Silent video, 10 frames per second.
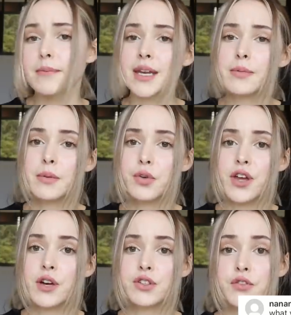Many people
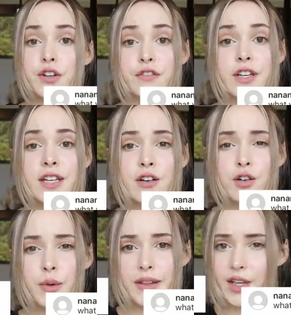thought it was for a
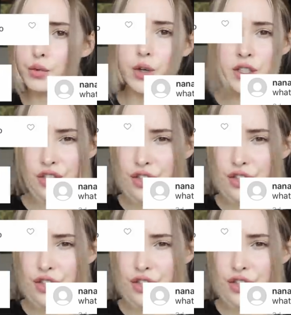video, but they weren't